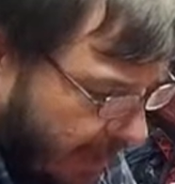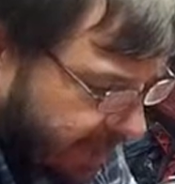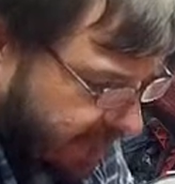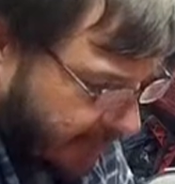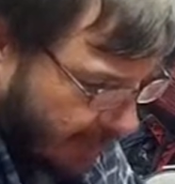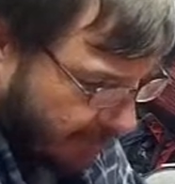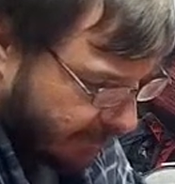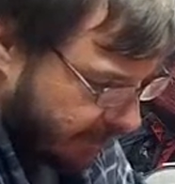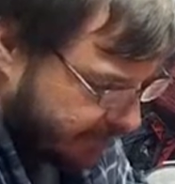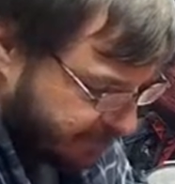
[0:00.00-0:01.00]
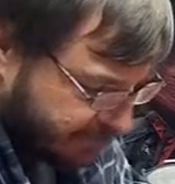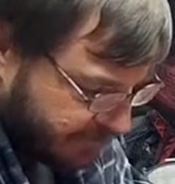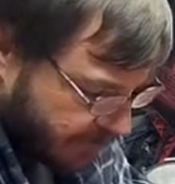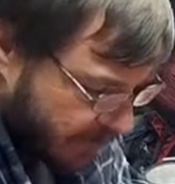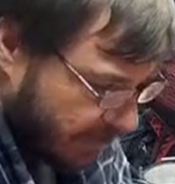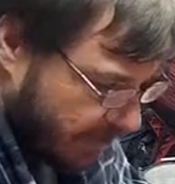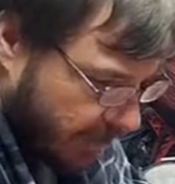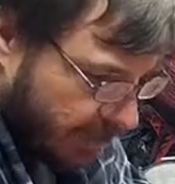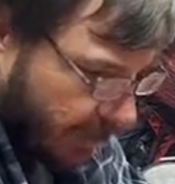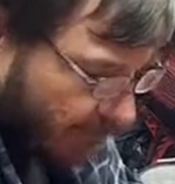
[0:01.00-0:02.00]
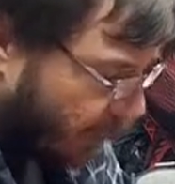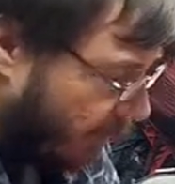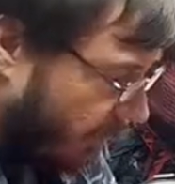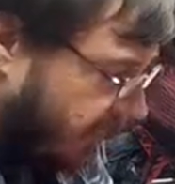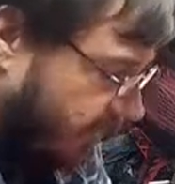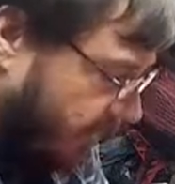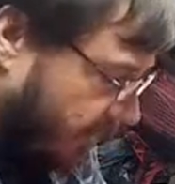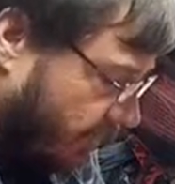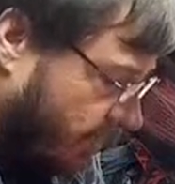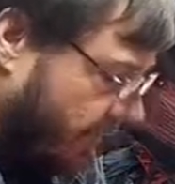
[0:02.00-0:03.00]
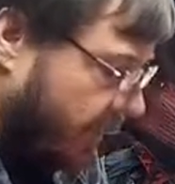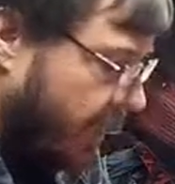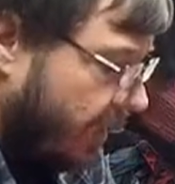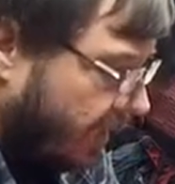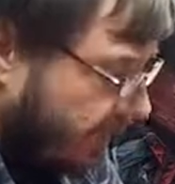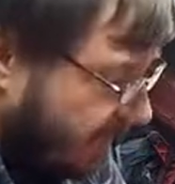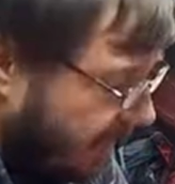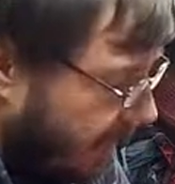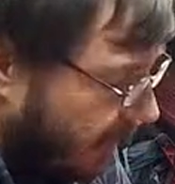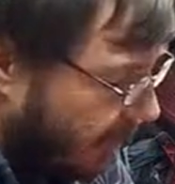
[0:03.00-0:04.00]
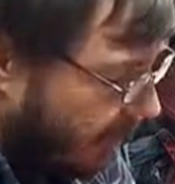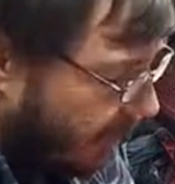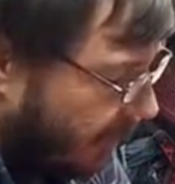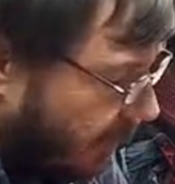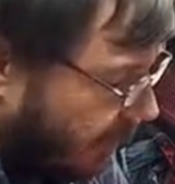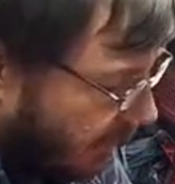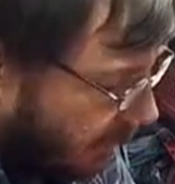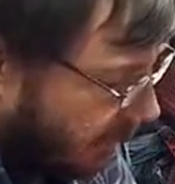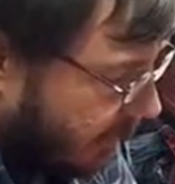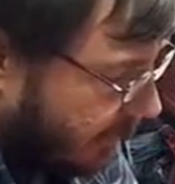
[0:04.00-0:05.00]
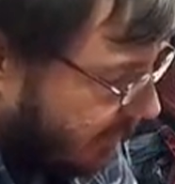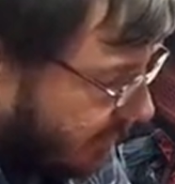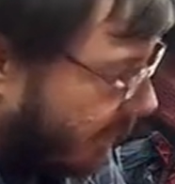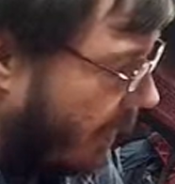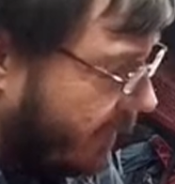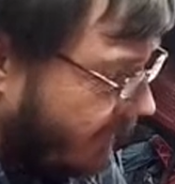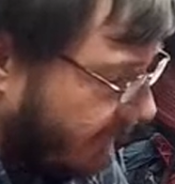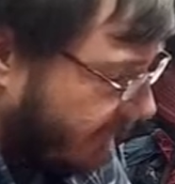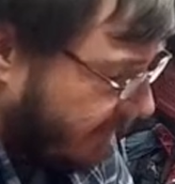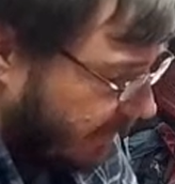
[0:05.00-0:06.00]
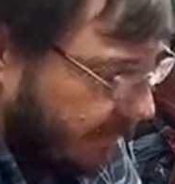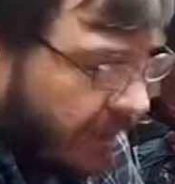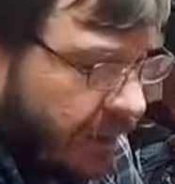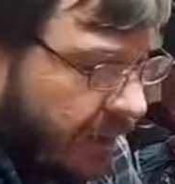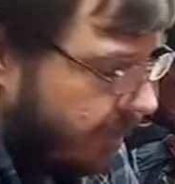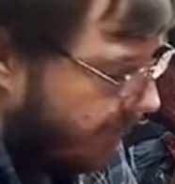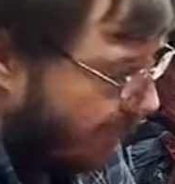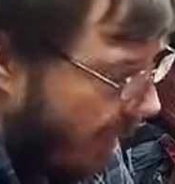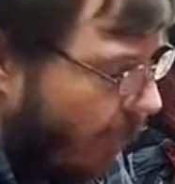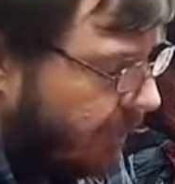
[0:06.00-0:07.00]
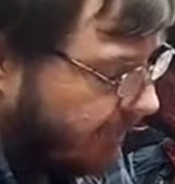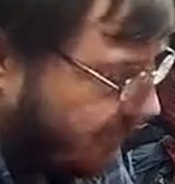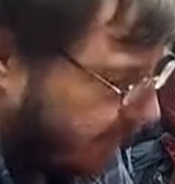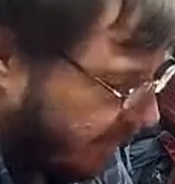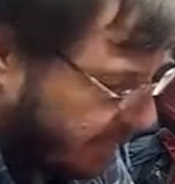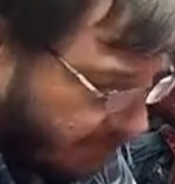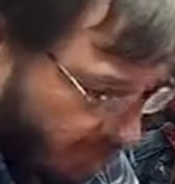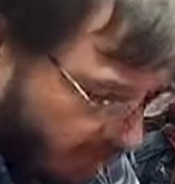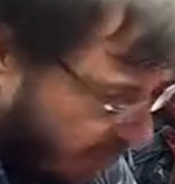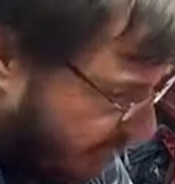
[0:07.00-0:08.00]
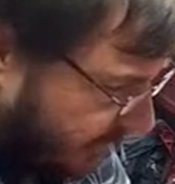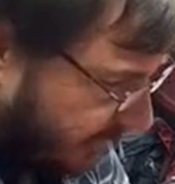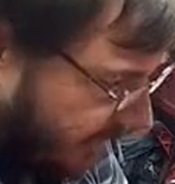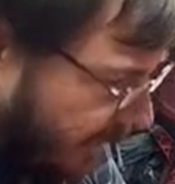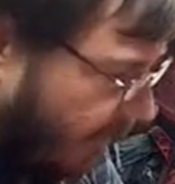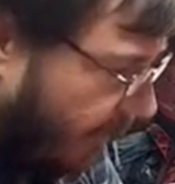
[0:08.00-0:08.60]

hexacopter. We're going to solder up or construct the power distribution board in this video.